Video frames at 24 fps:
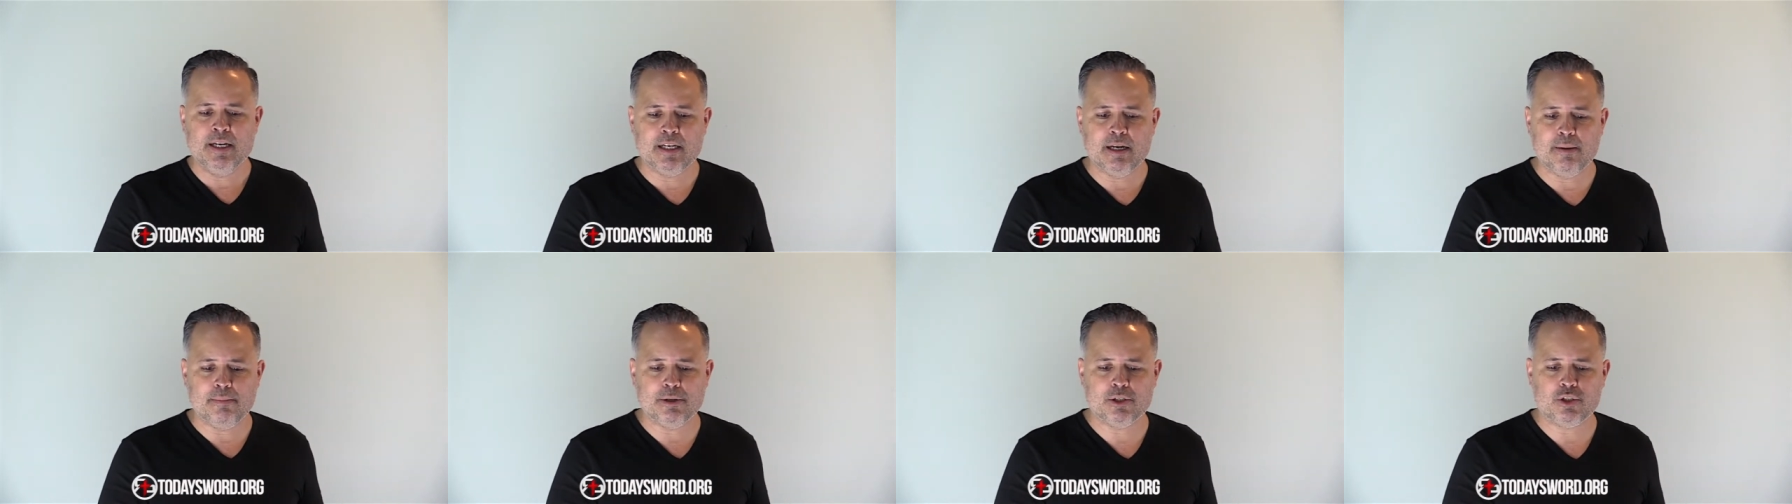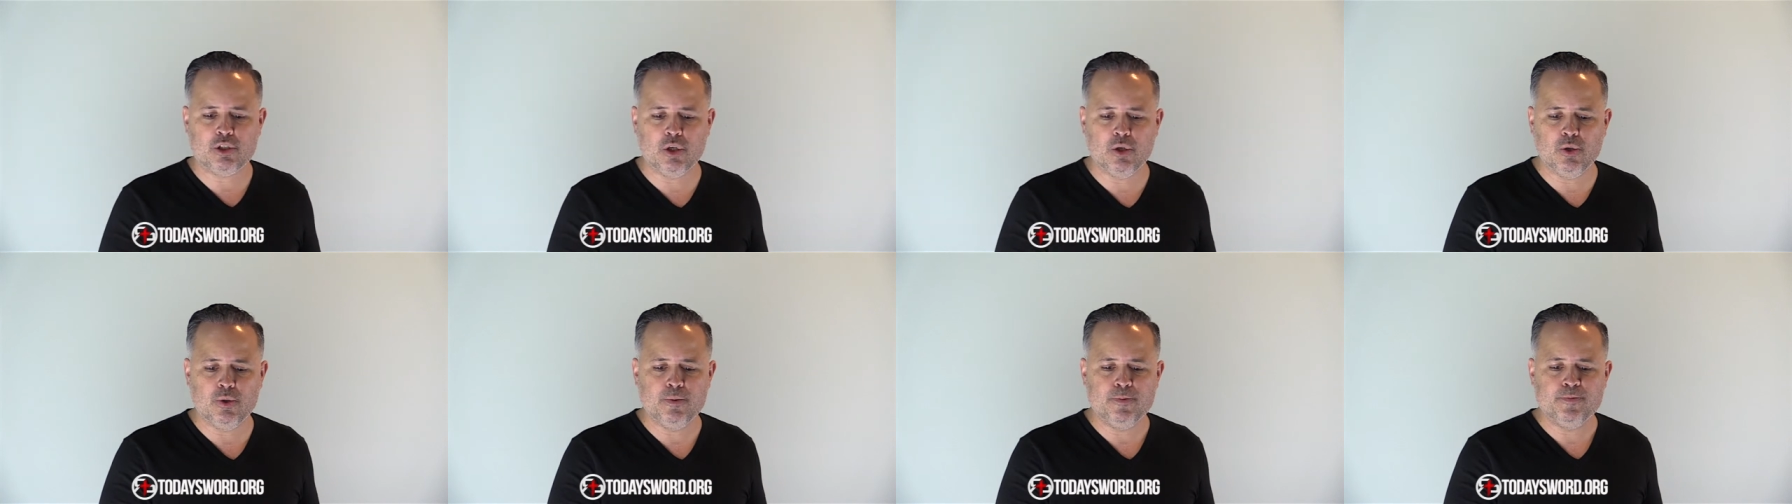Number
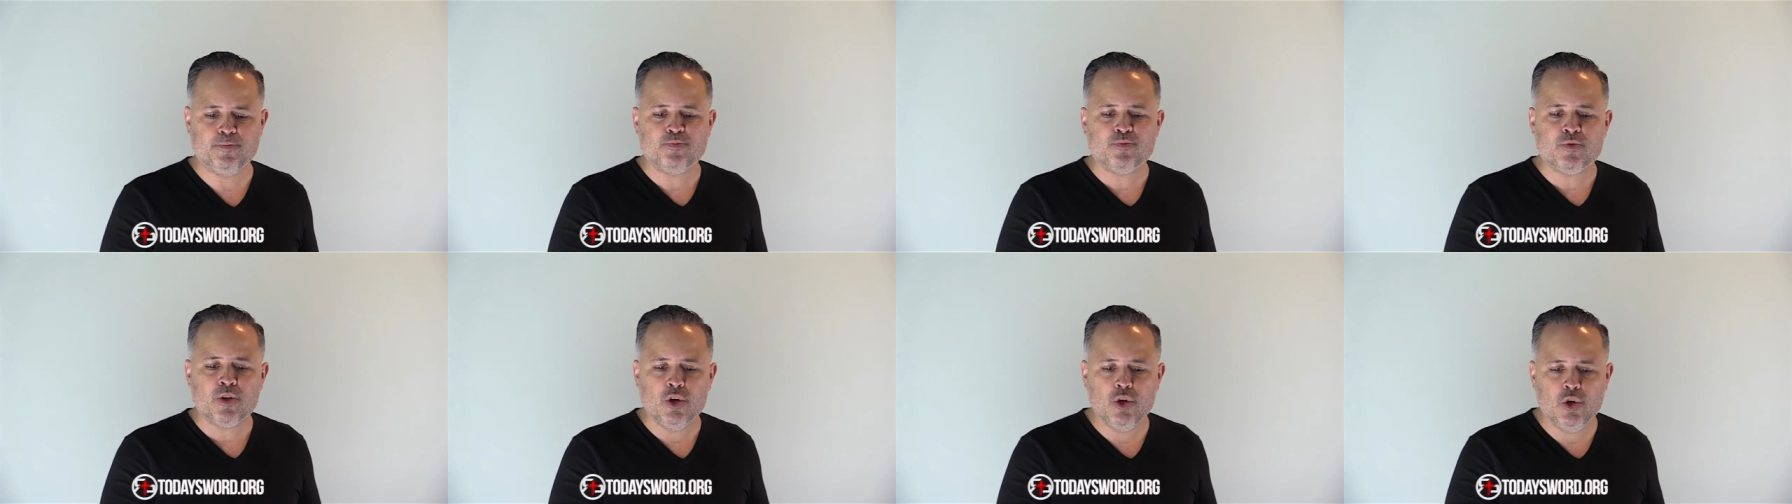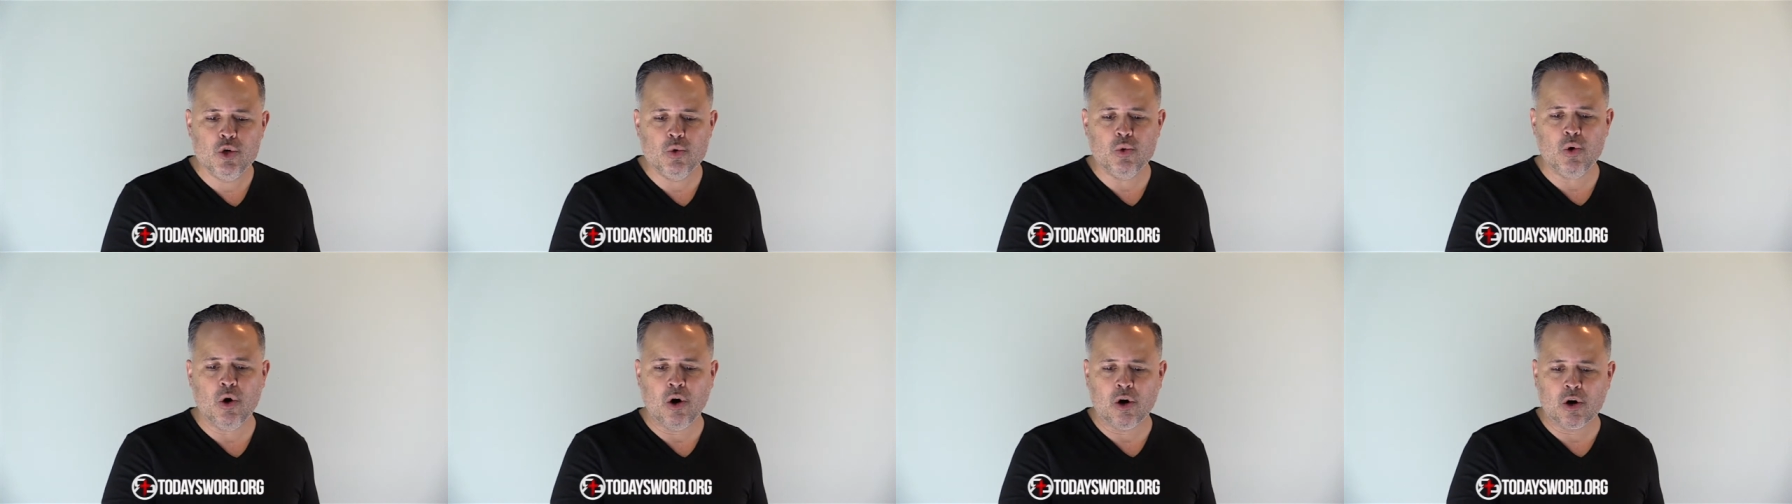two,
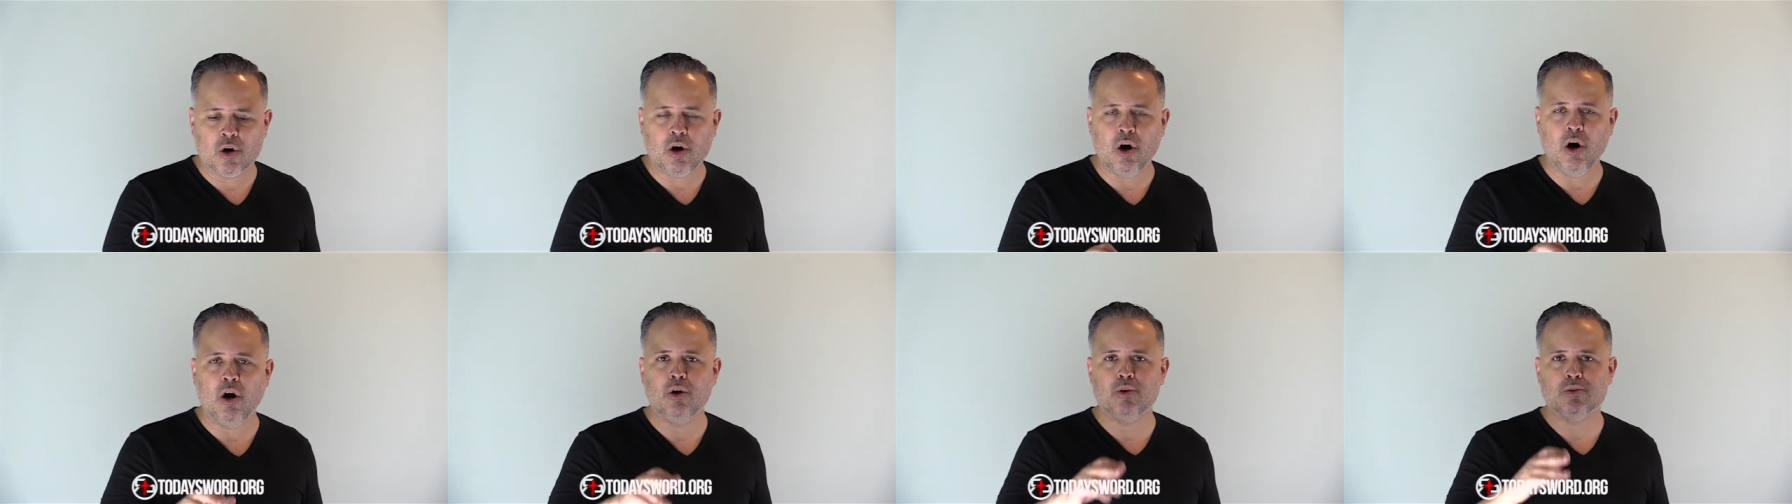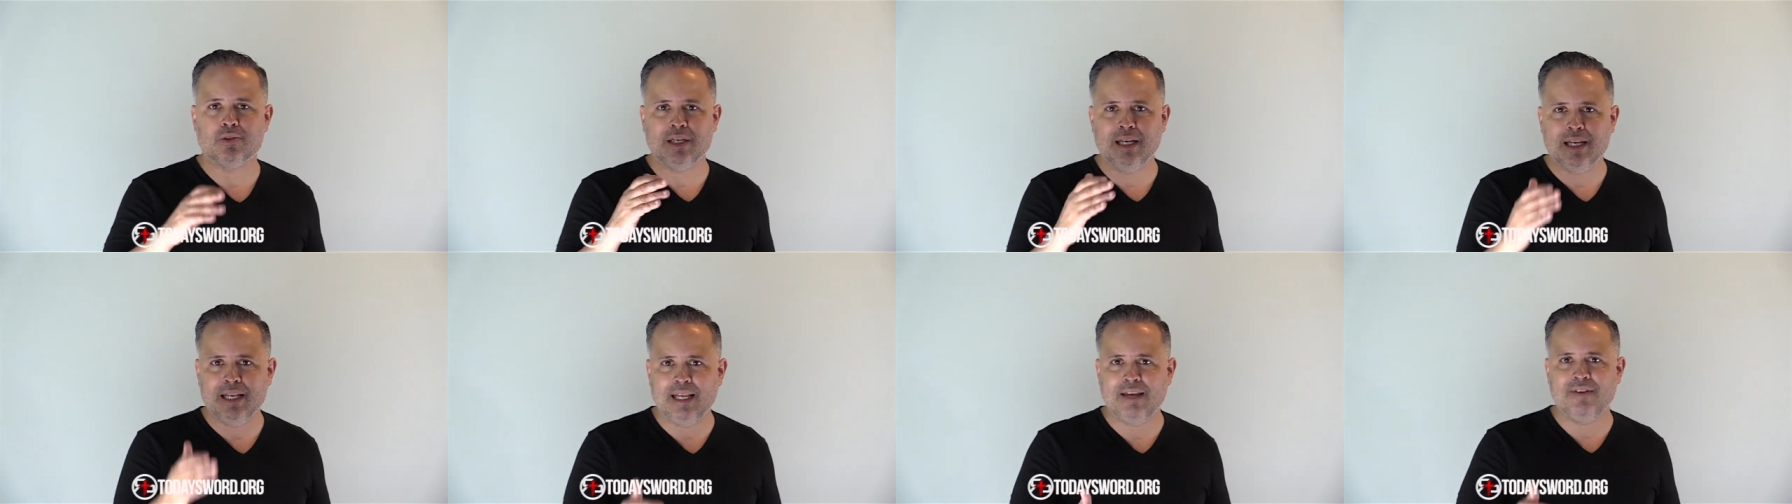you are called
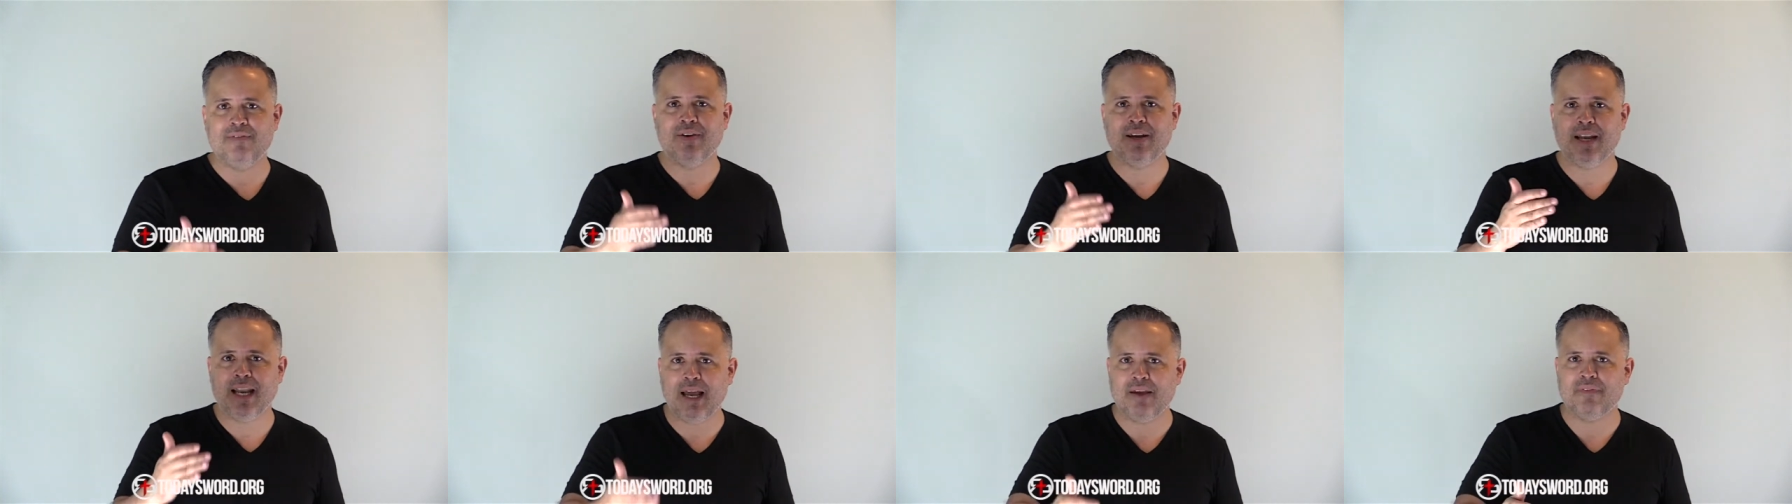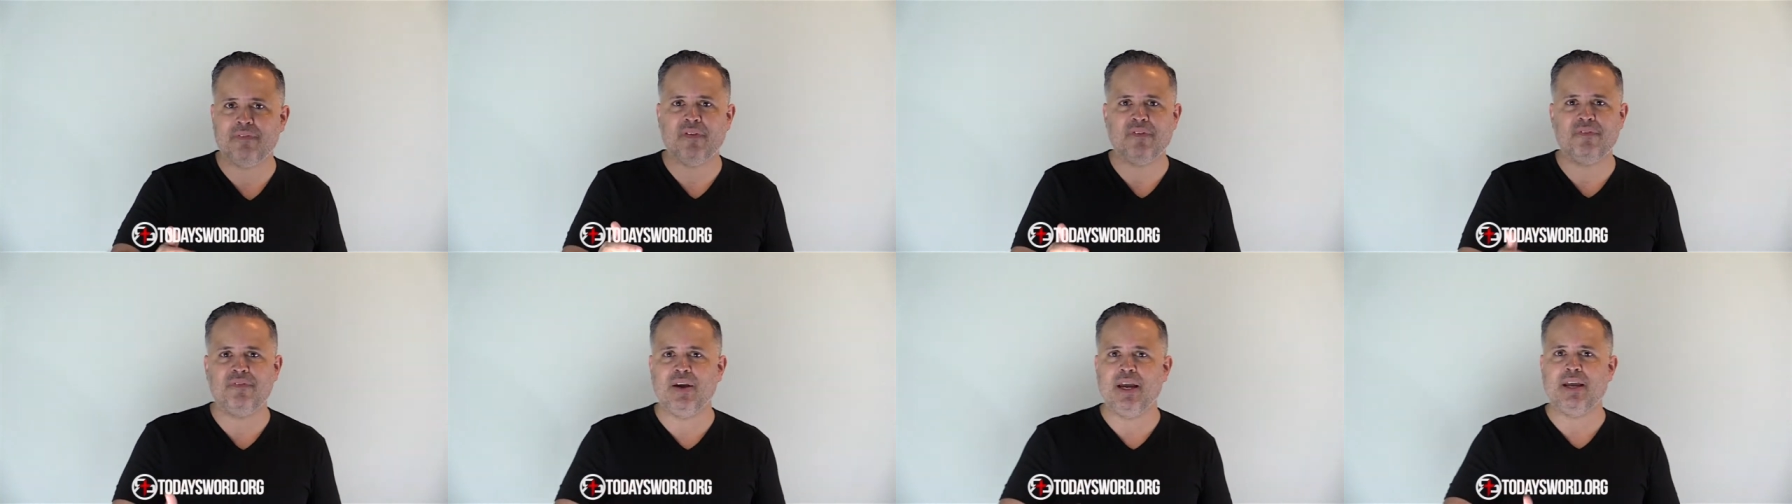to live a life
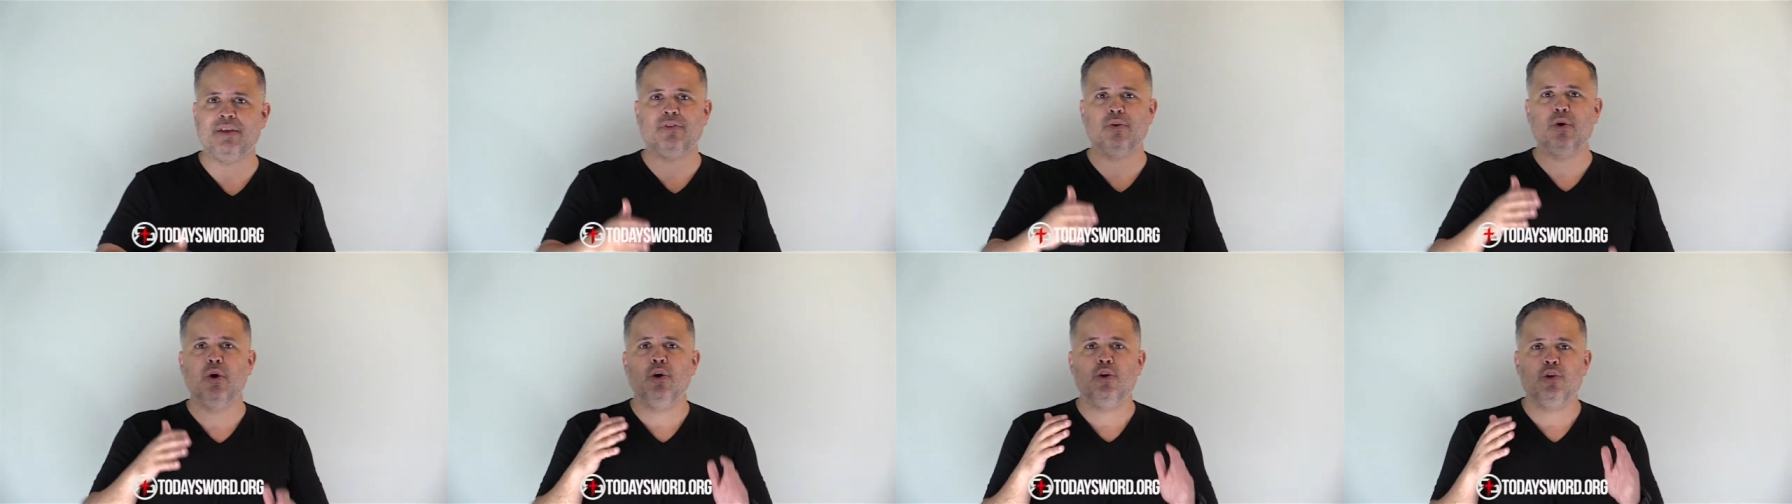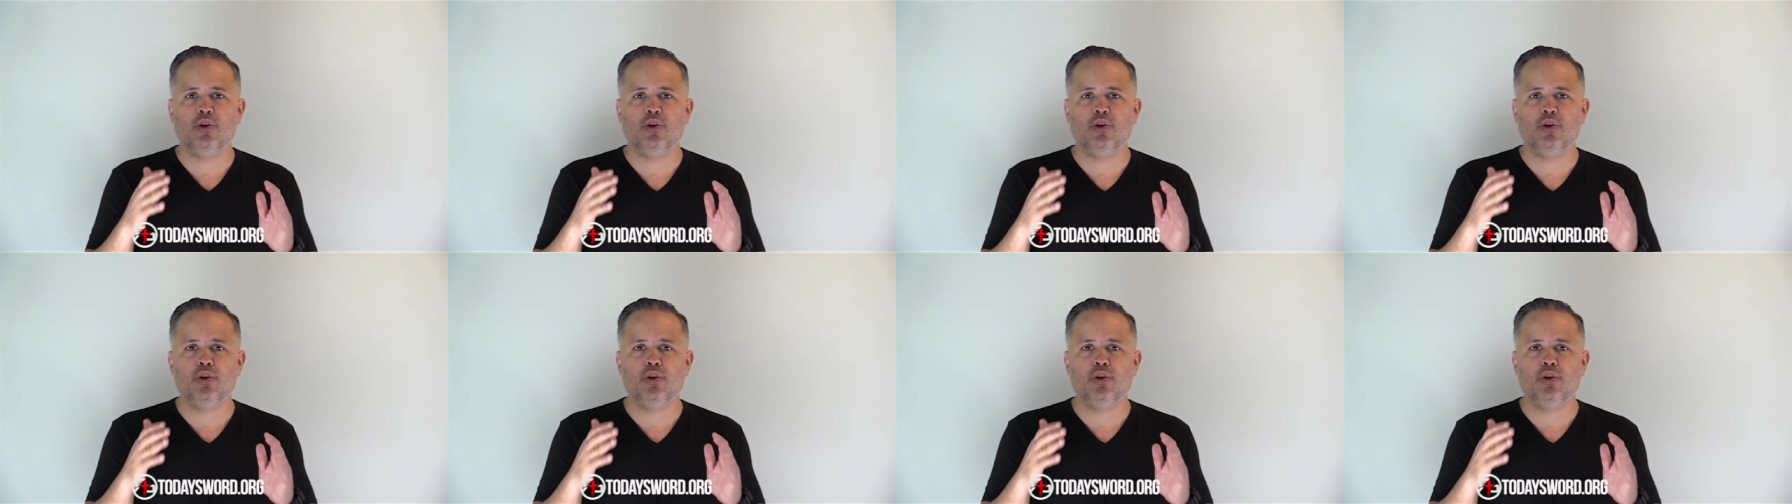of faith.